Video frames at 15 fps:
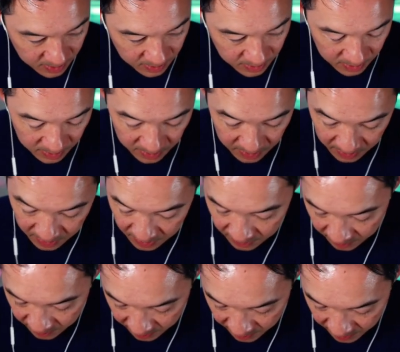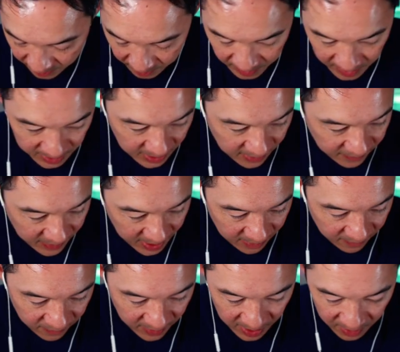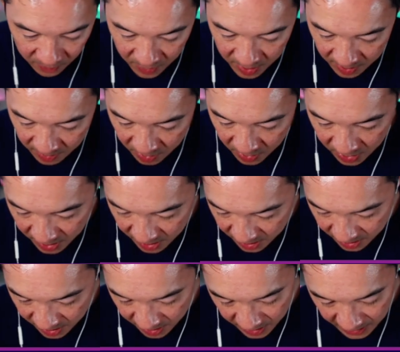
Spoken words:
Let me see if I can find one more.